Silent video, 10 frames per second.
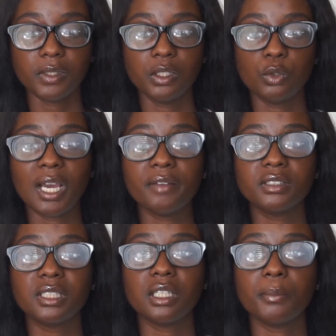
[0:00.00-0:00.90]
you have
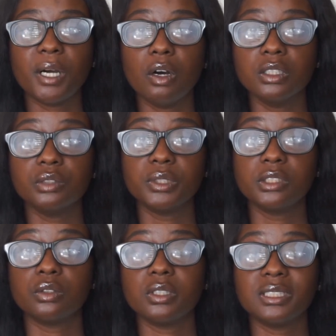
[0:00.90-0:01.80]
to think about all the
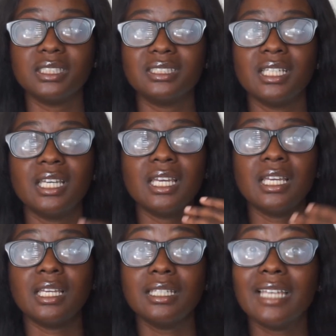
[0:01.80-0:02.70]
resources
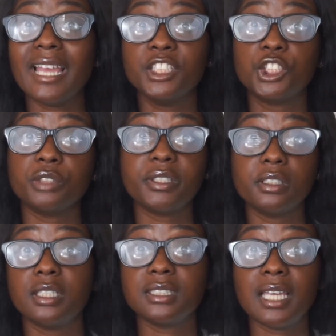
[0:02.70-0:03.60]
Nigeria
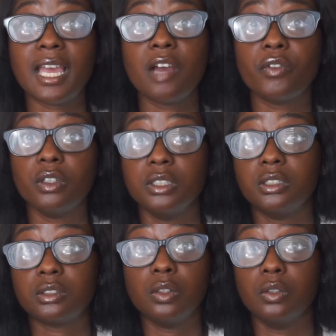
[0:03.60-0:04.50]
doesn't have on
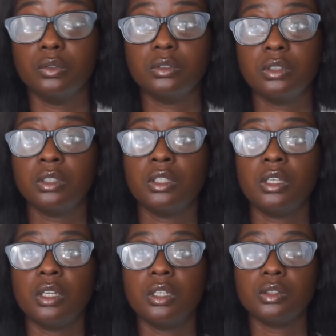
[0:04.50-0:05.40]
its own.
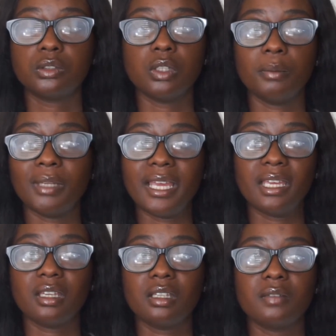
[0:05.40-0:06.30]
So I'm
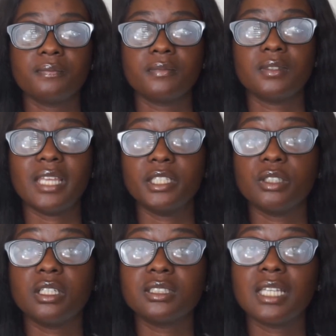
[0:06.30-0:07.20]
like,
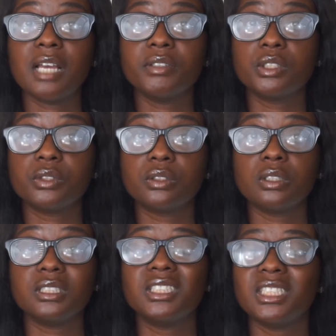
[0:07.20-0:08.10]
Nigeria doesn't have these
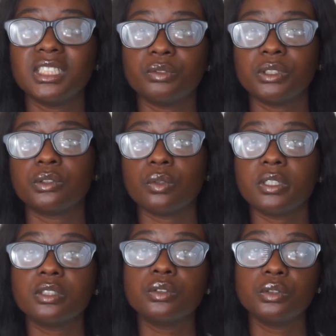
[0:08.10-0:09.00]
resources. She's
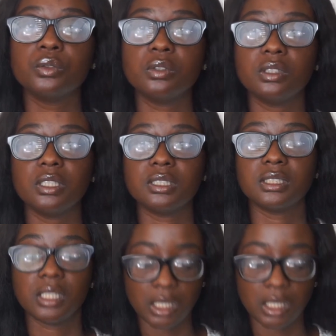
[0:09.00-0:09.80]
resorted to doing this.